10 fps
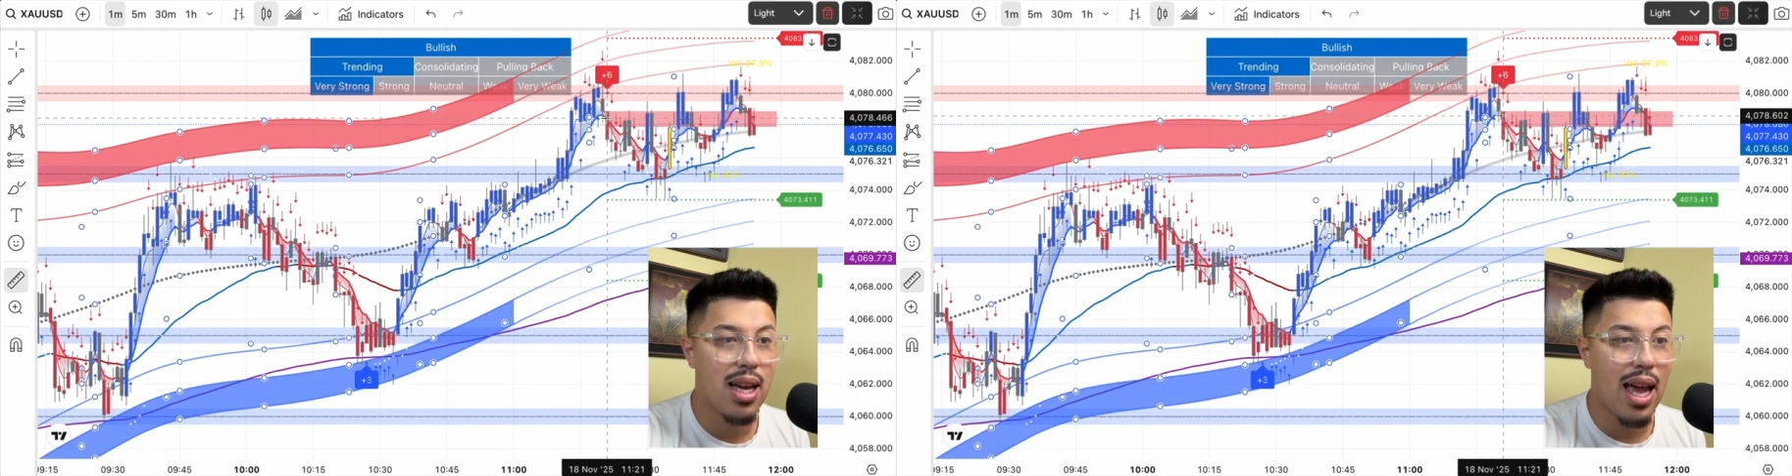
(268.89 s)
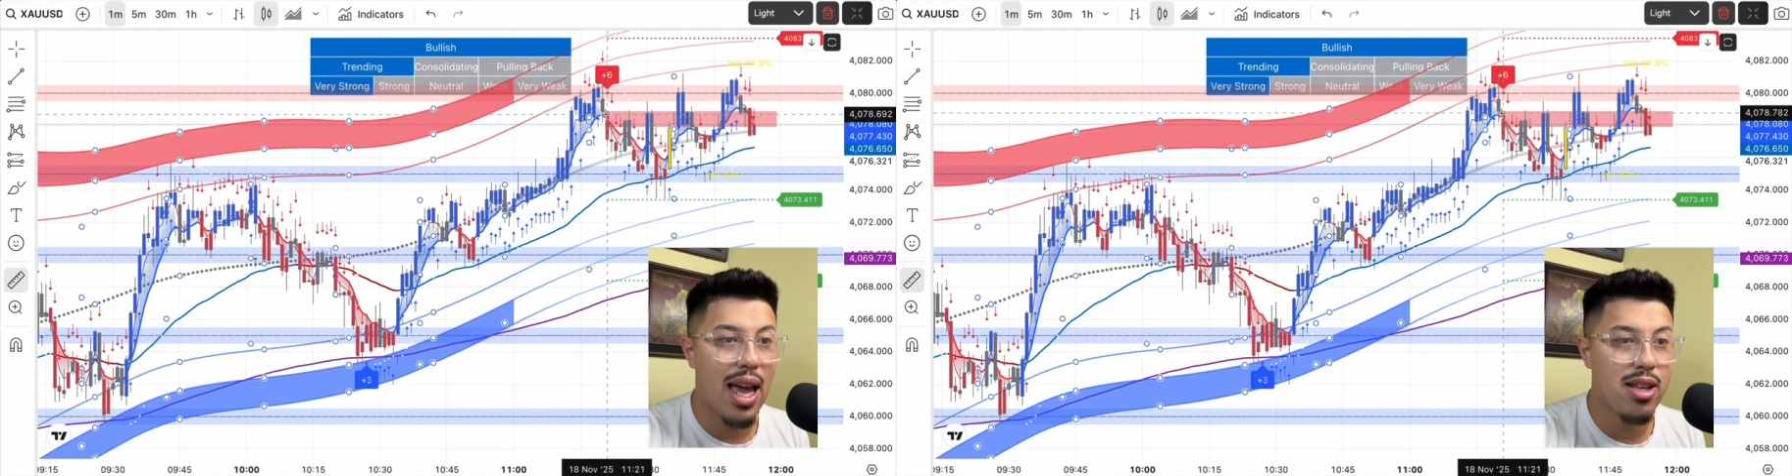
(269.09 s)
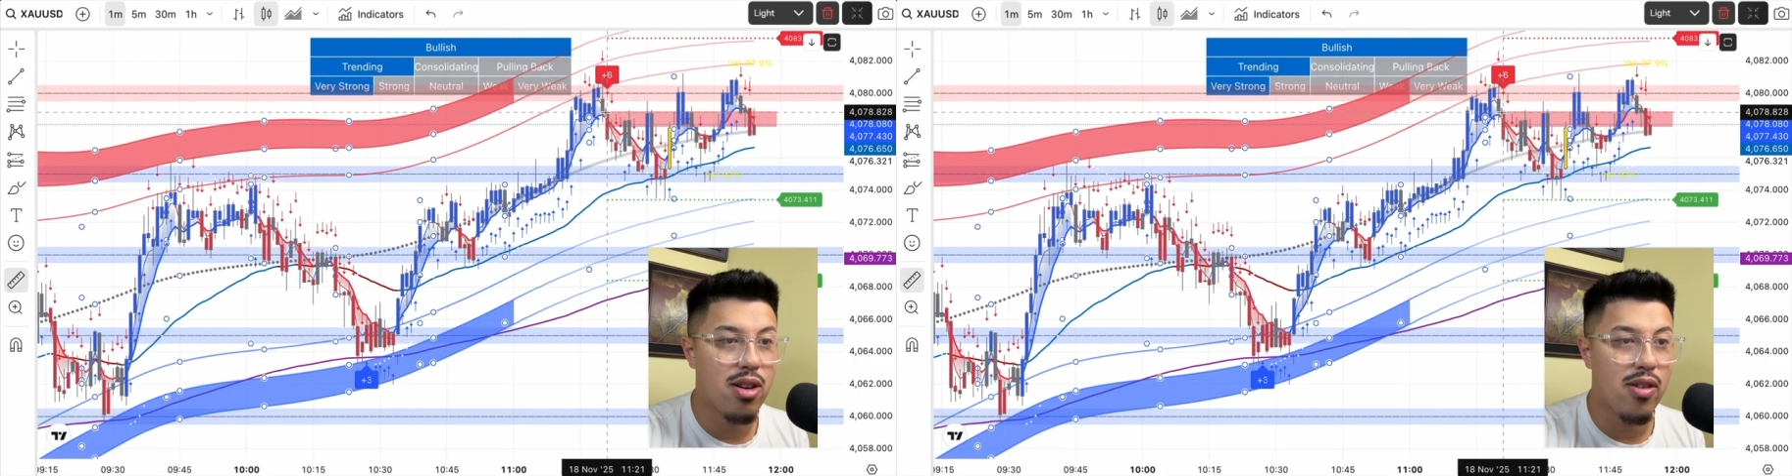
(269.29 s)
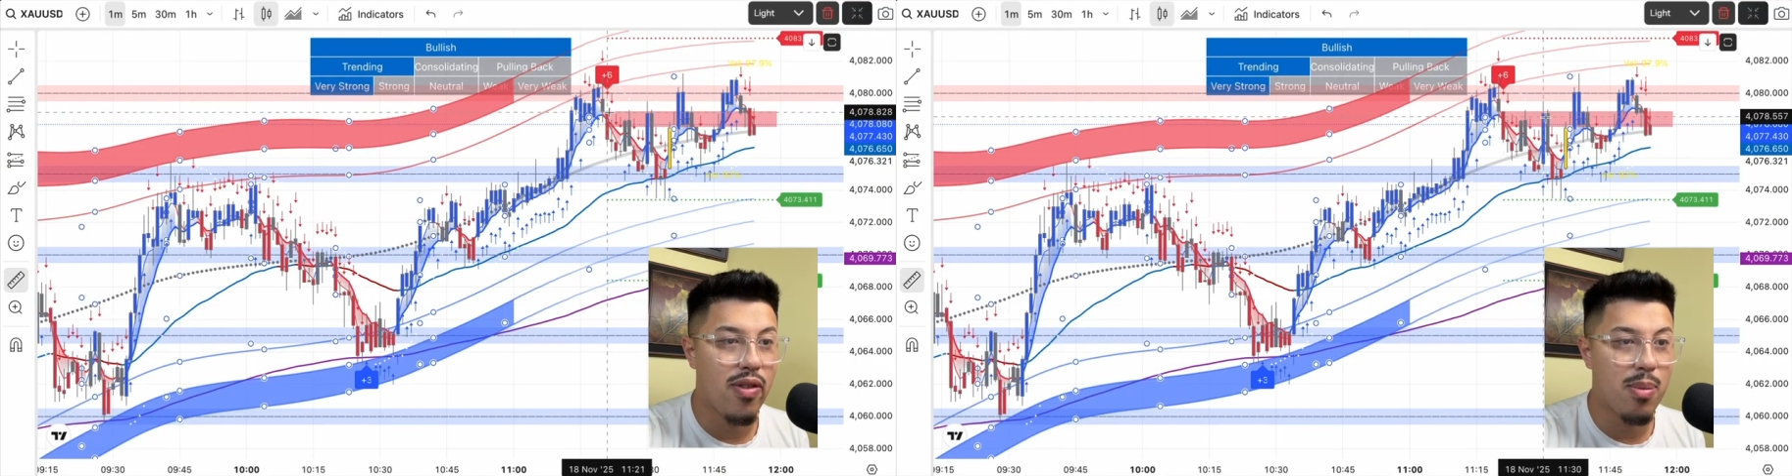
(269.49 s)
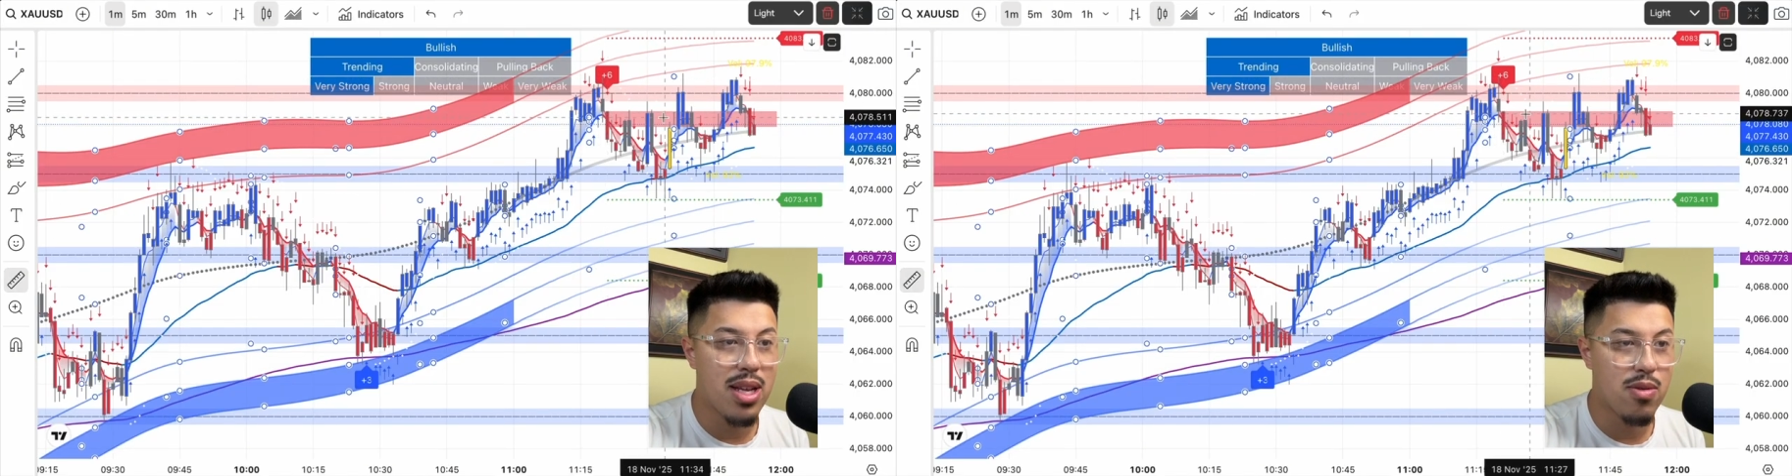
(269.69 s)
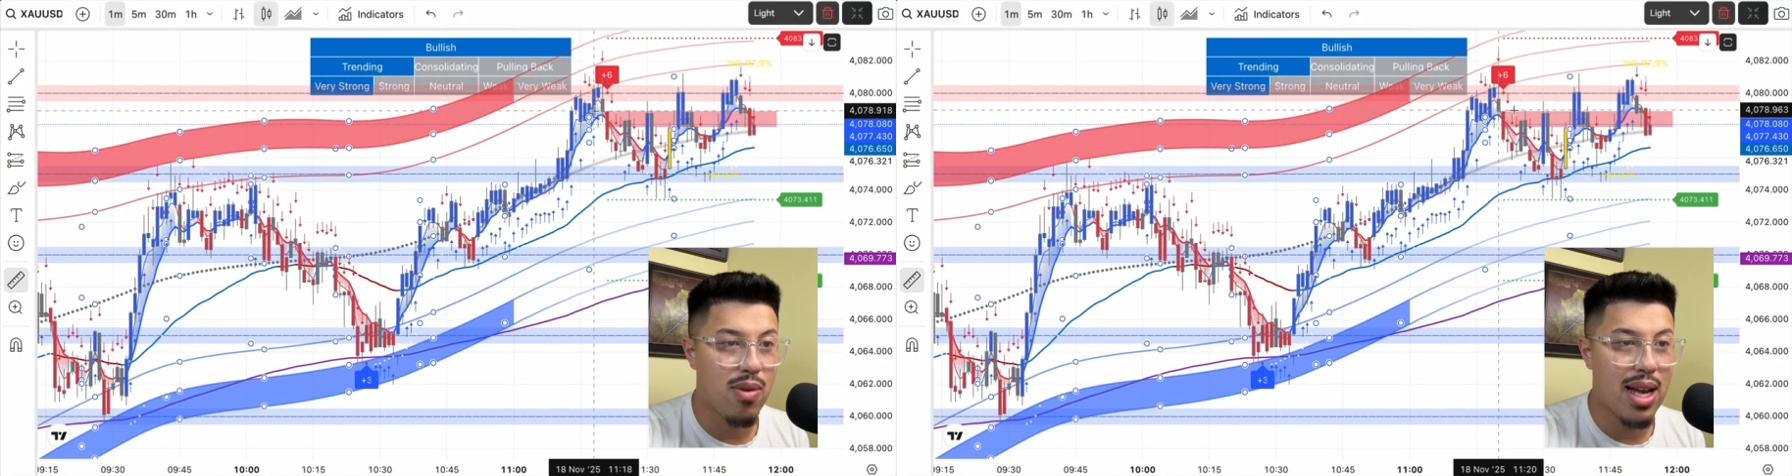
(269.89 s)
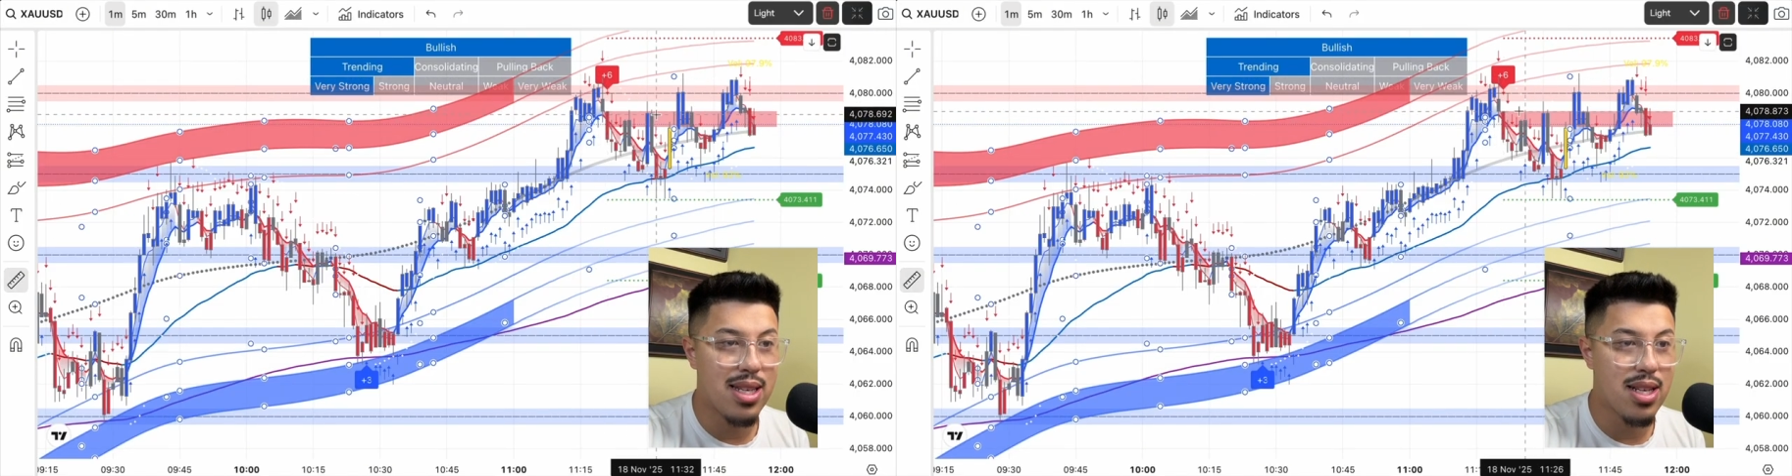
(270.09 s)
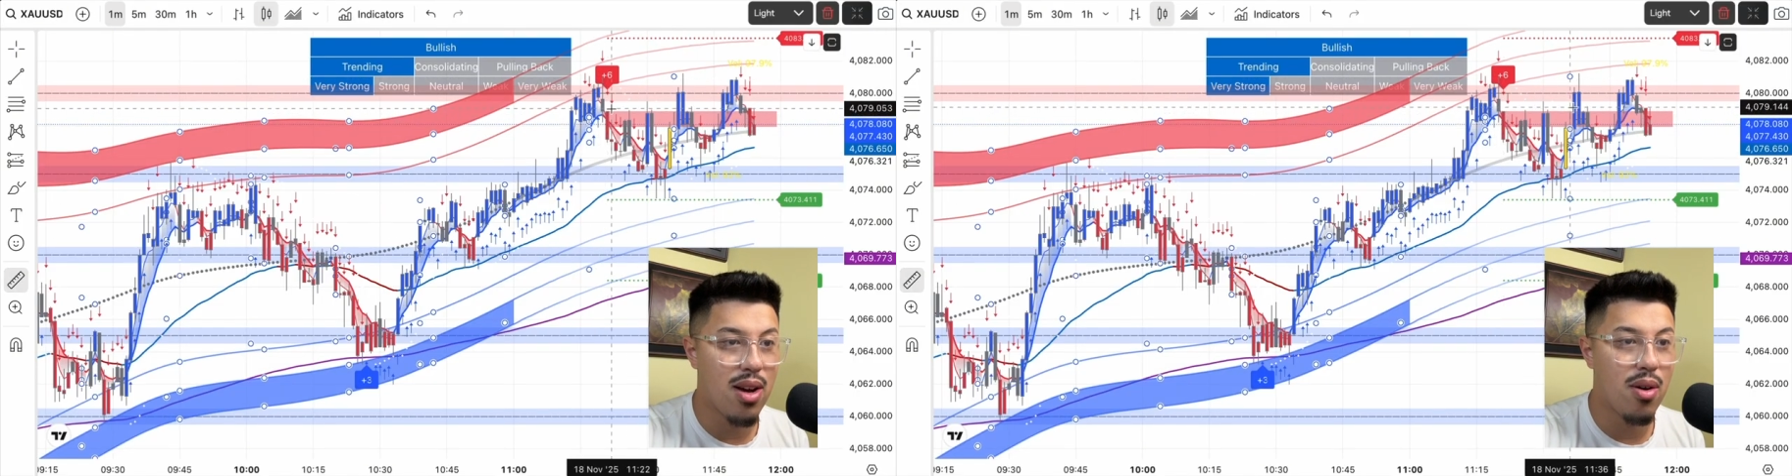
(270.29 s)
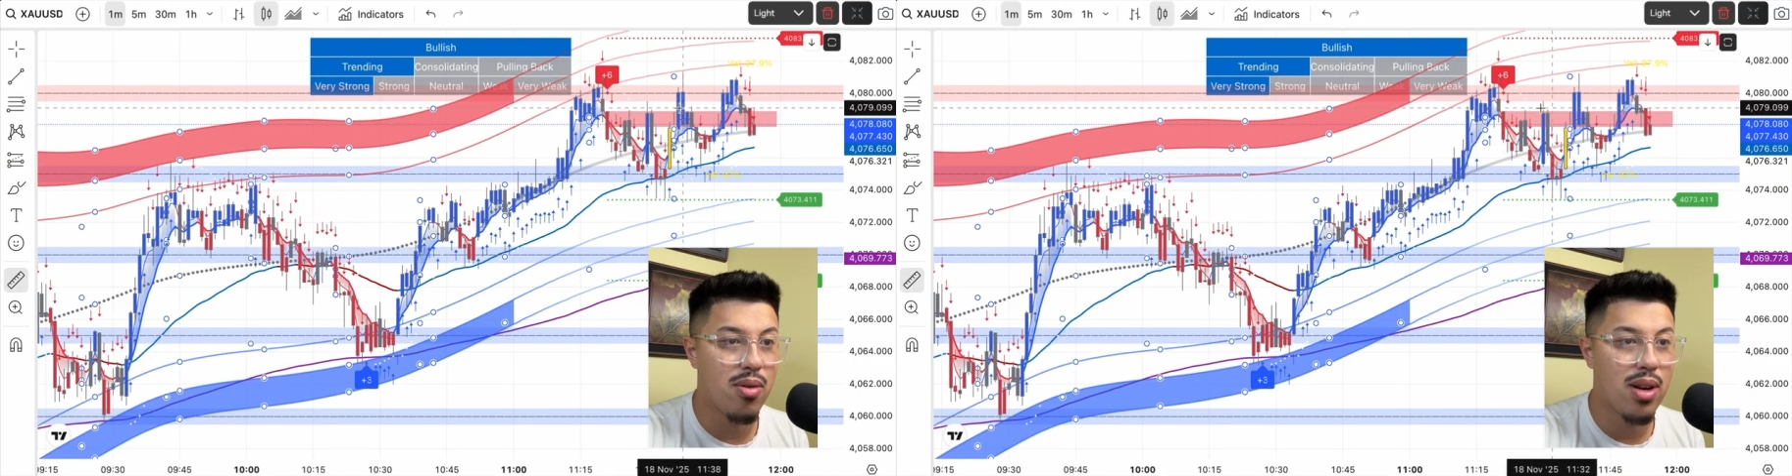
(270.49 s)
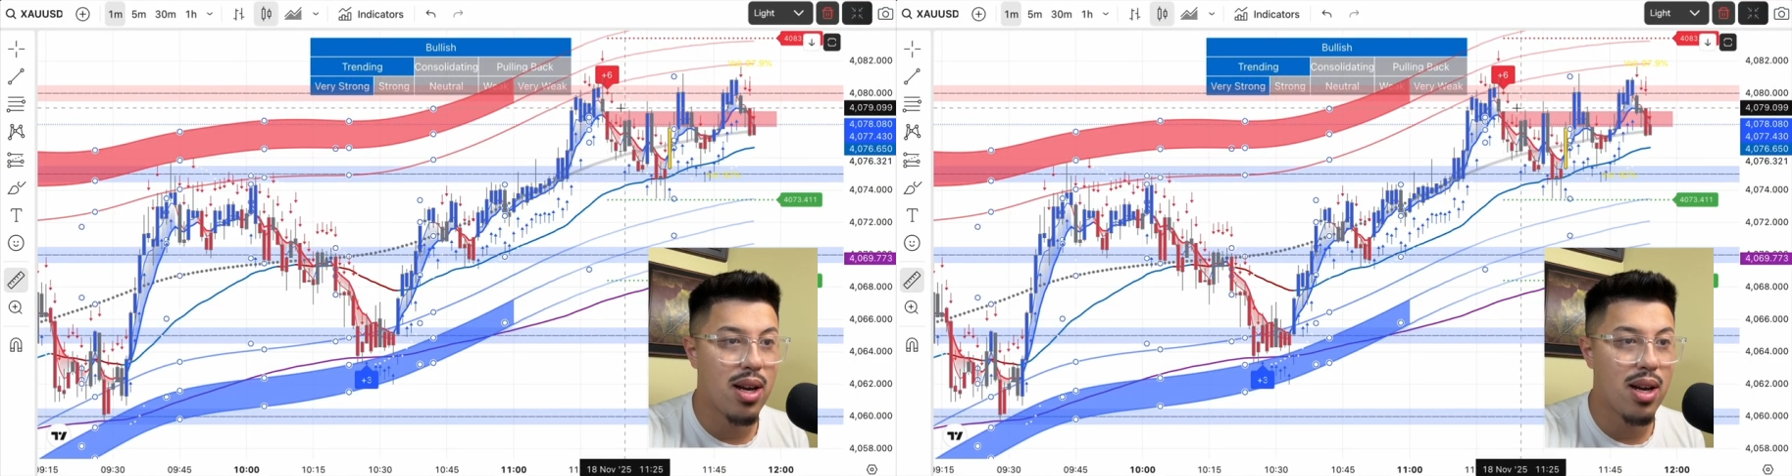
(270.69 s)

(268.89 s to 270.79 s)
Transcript: entered from this red zone,